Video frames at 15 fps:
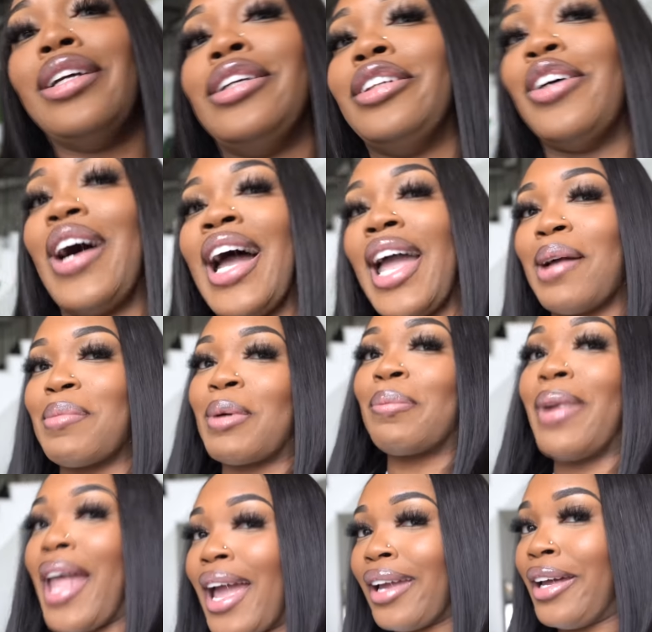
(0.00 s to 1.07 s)
You know, I had my
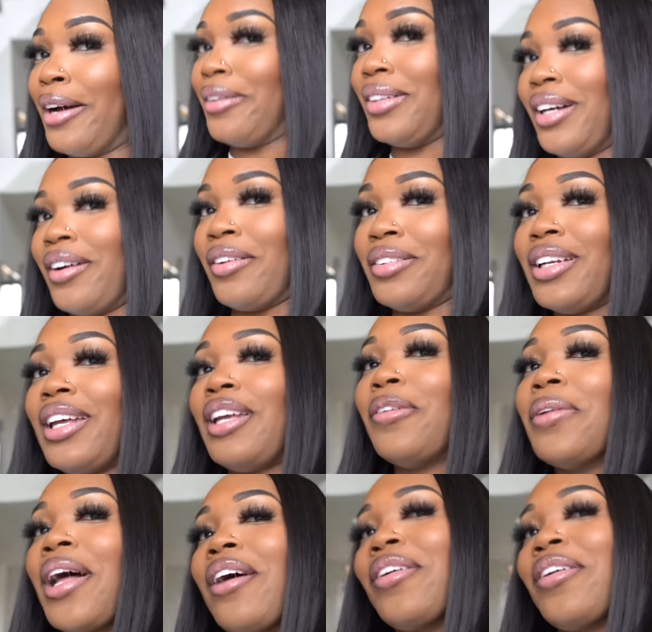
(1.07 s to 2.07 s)
black coat on. On, then he was like,